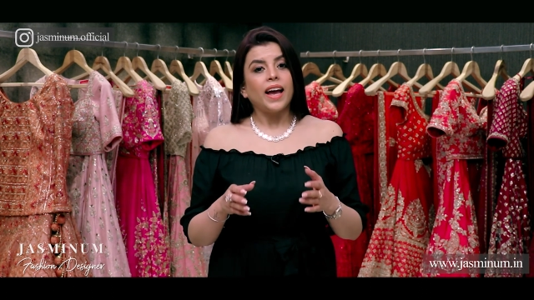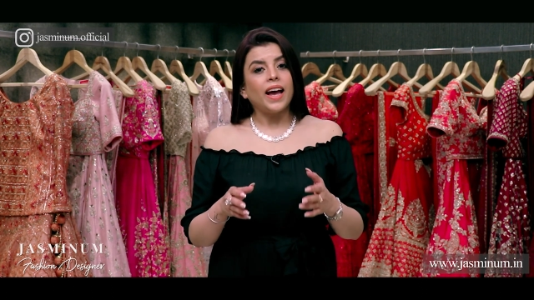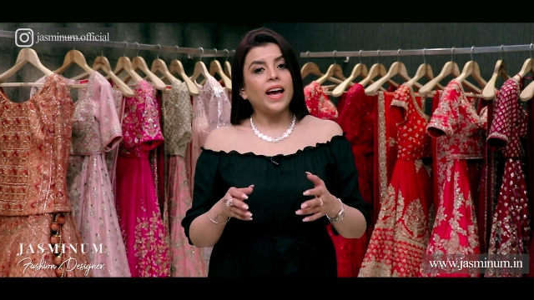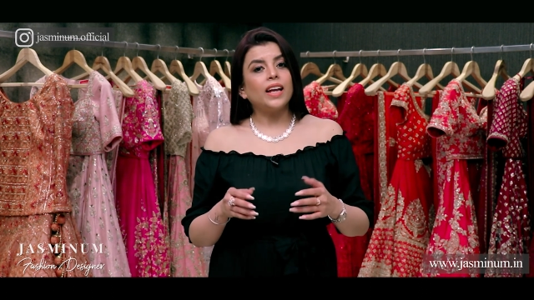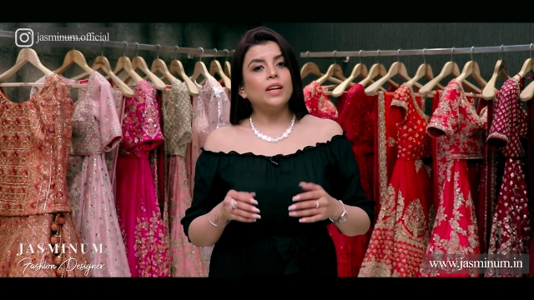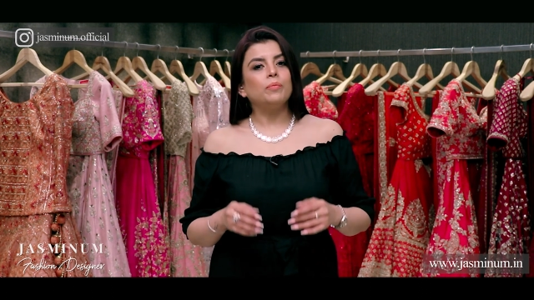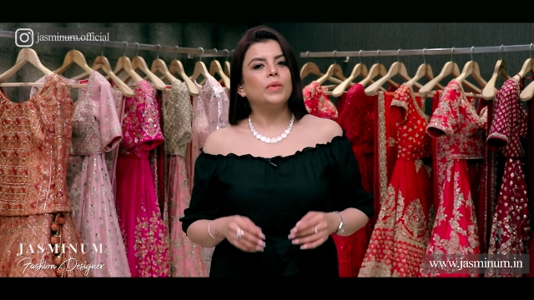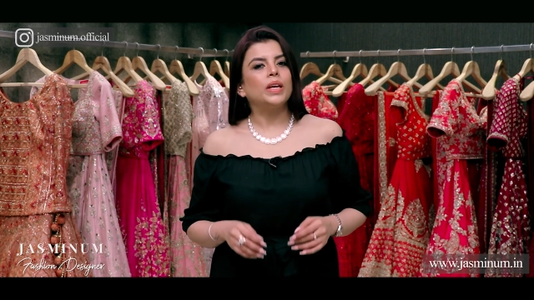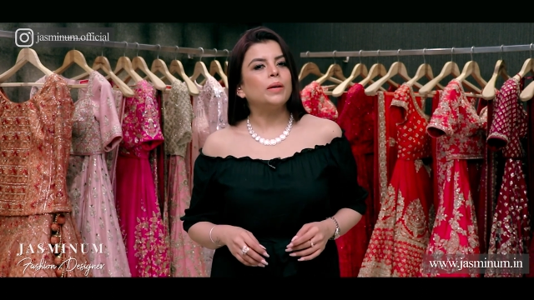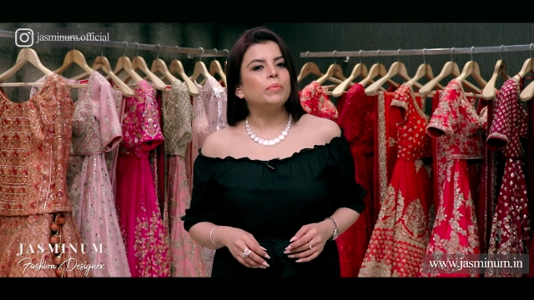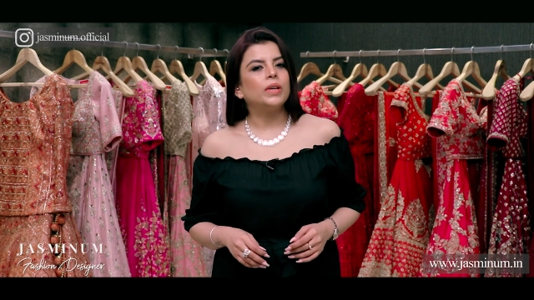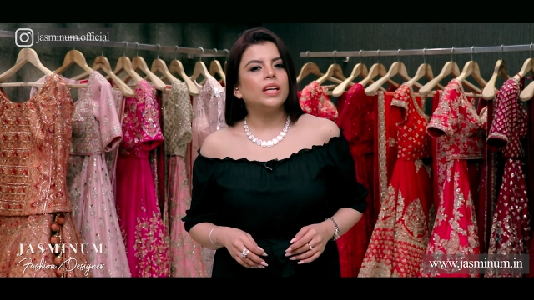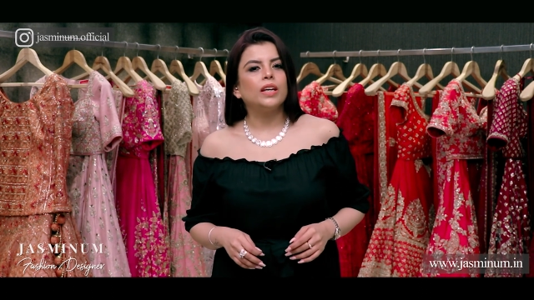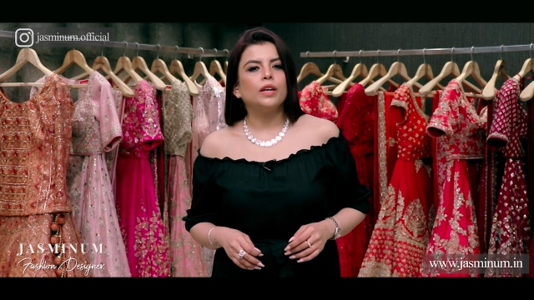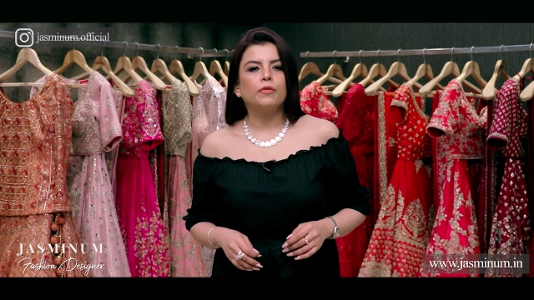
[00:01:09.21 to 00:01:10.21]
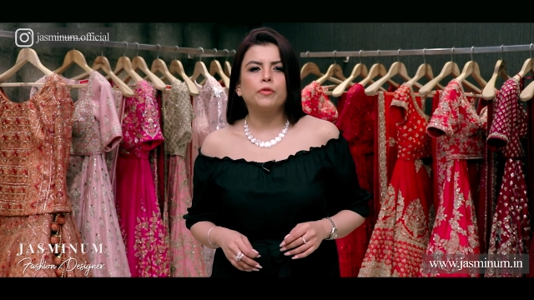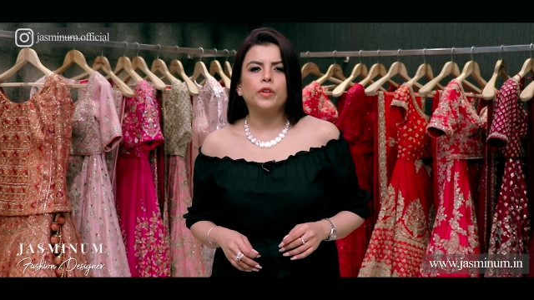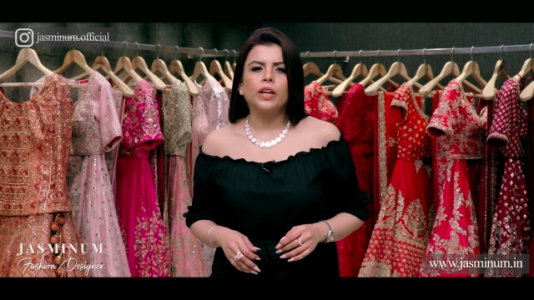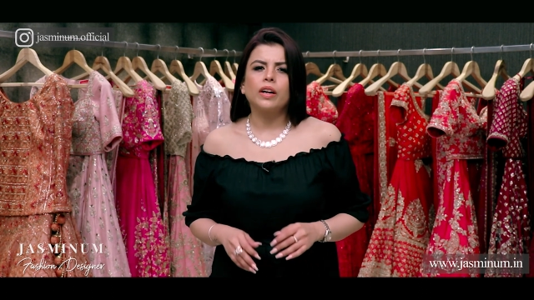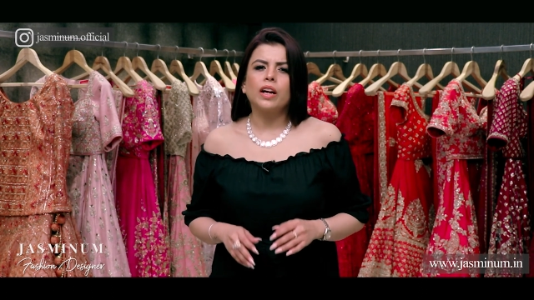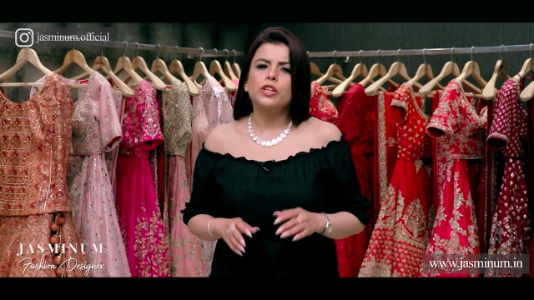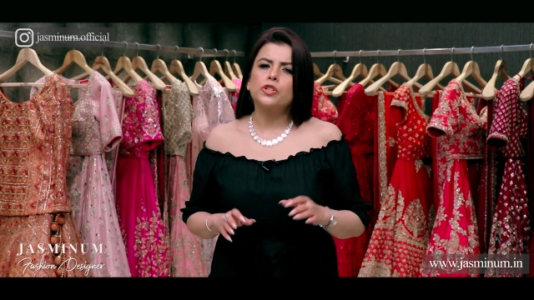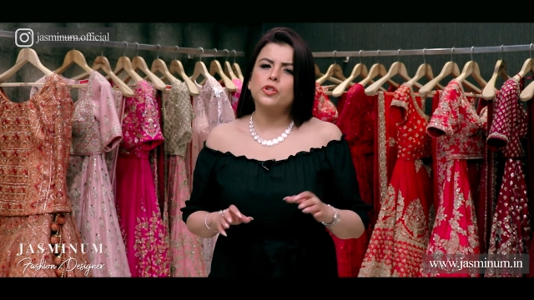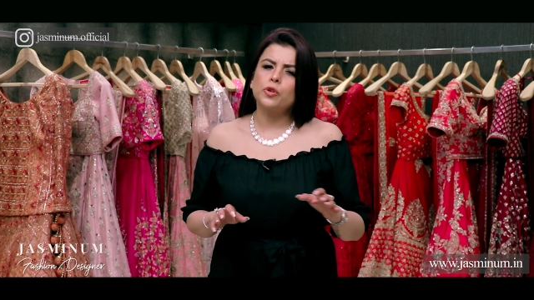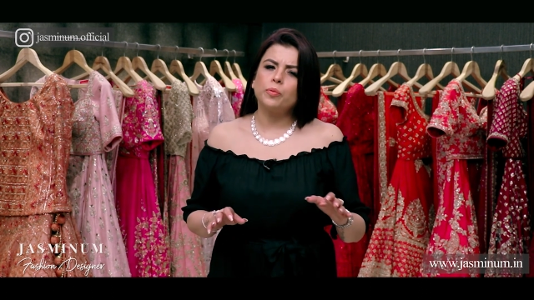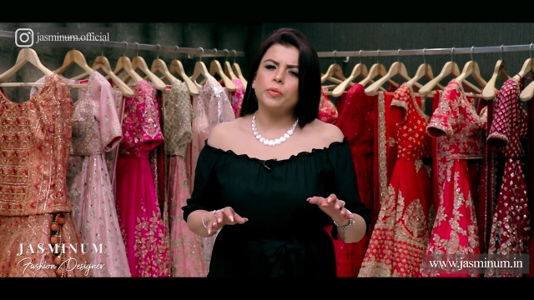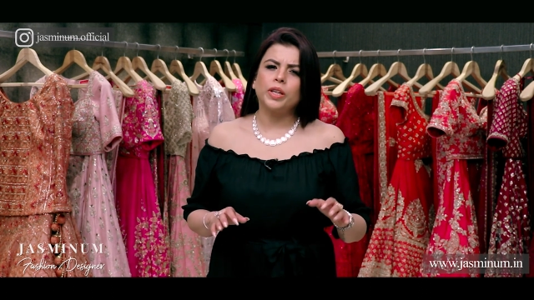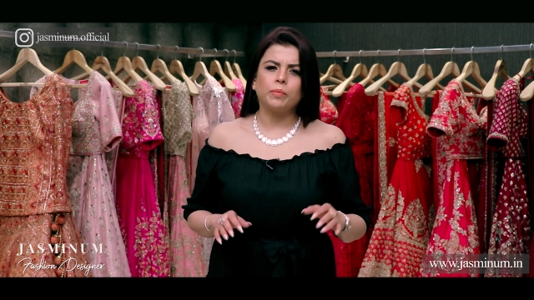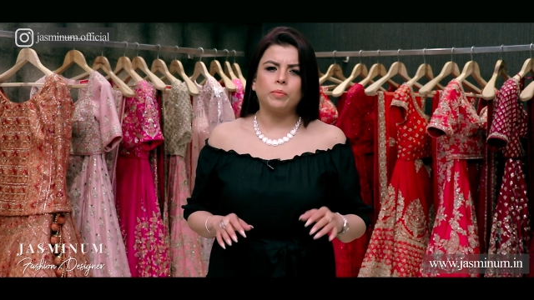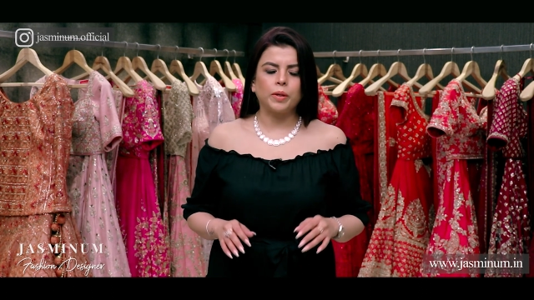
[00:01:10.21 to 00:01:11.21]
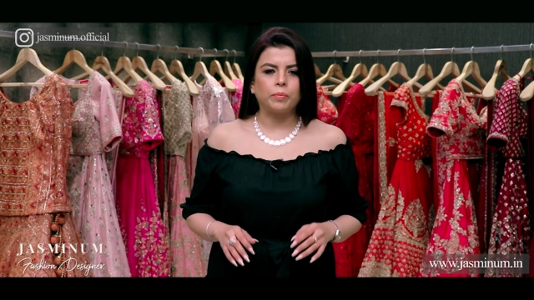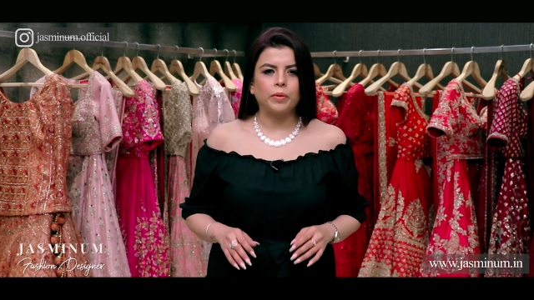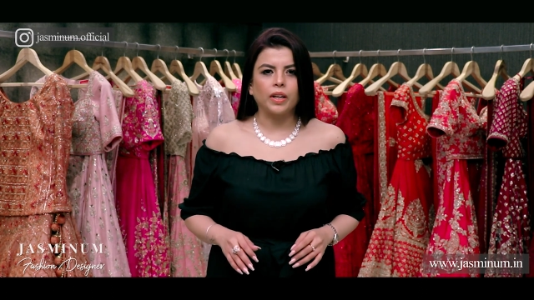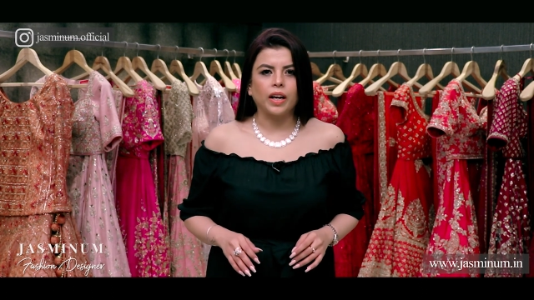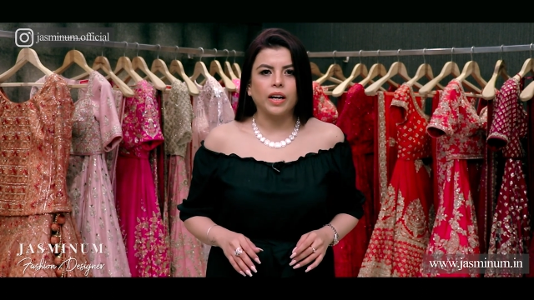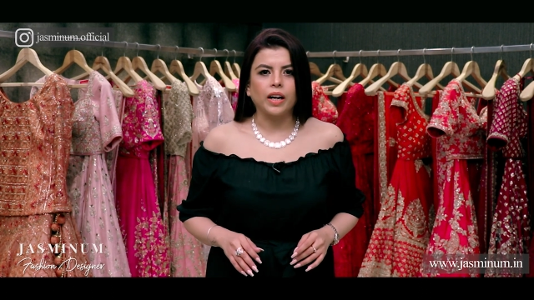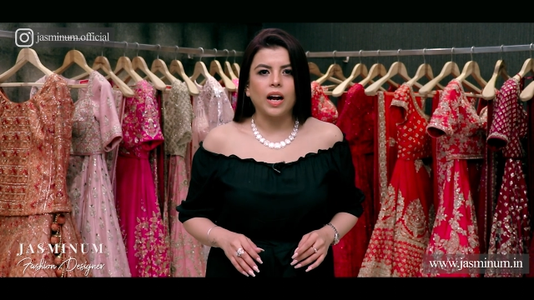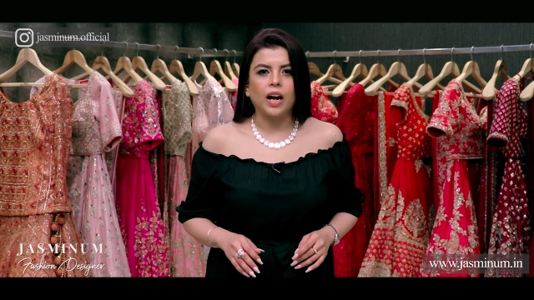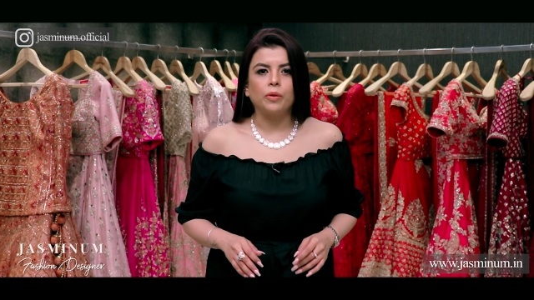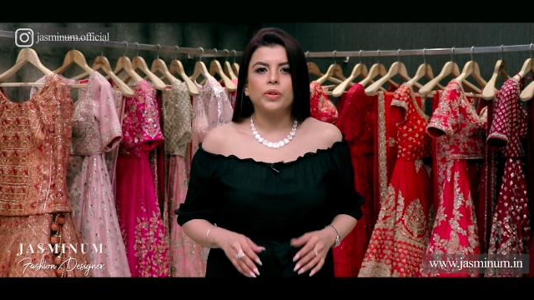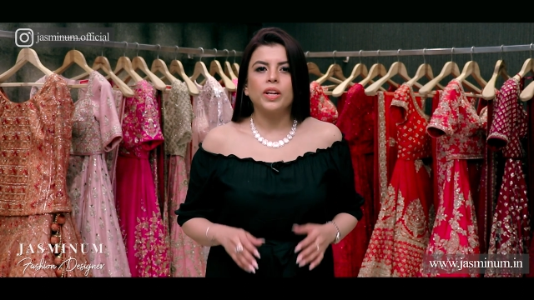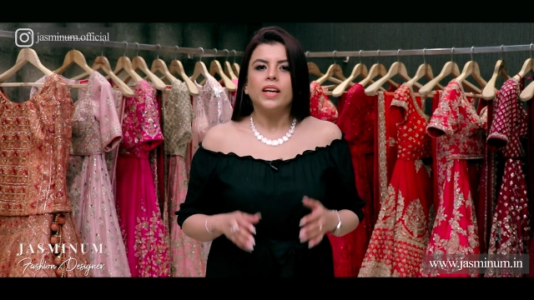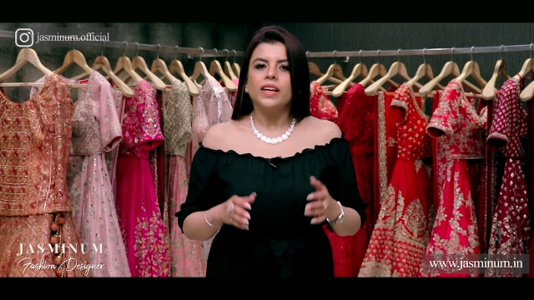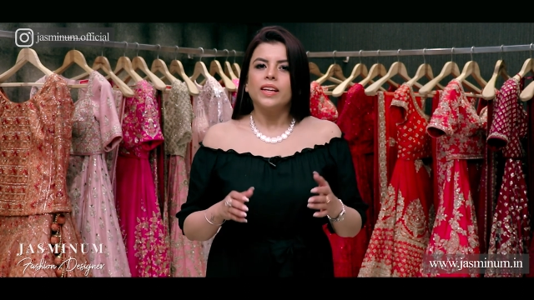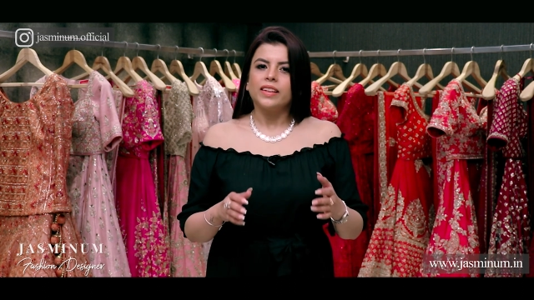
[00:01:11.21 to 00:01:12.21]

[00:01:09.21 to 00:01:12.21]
and maybe if there are too many people around,